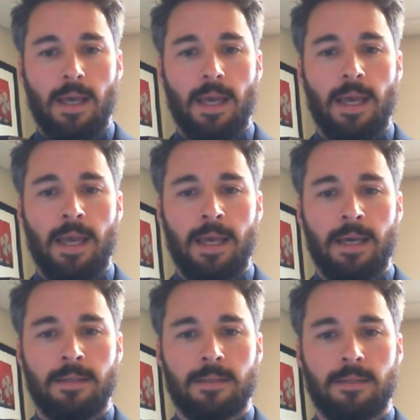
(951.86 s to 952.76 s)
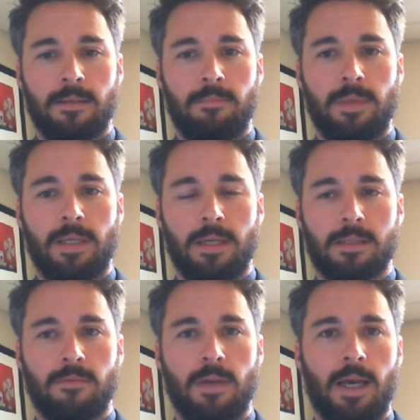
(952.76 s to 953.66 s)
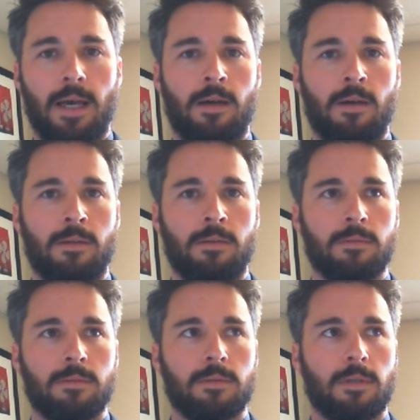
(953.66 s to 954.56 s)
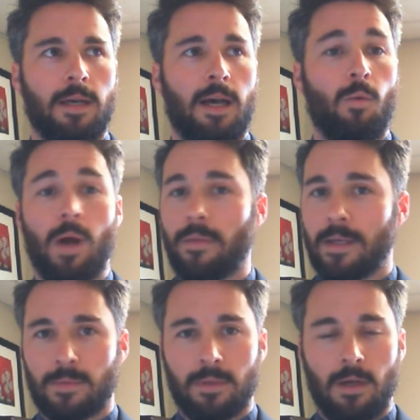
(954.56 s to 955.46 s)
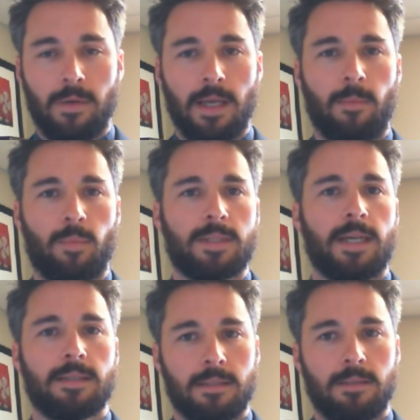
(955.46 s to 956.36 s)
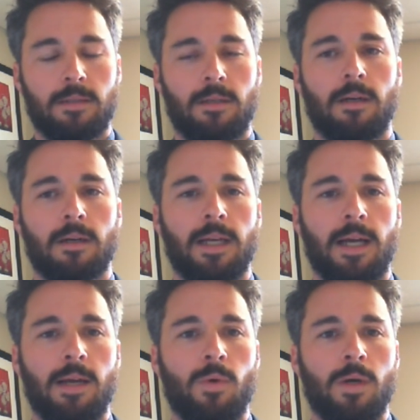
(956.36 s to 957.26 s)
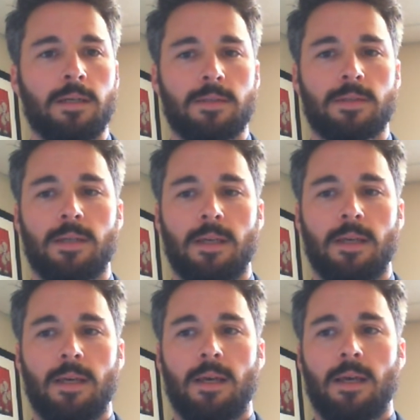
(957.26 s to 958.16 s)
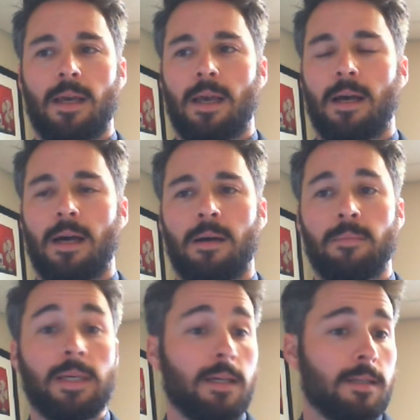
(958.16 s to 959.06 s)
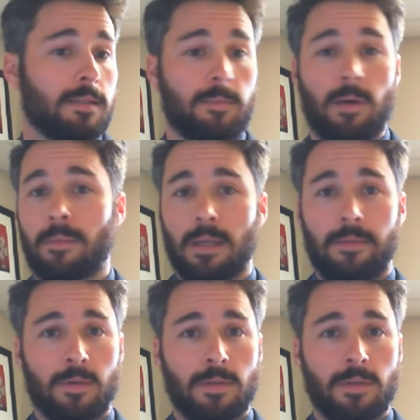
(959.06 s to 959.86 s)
And because of how well things were going, how protected our guy was, because the Department of Labor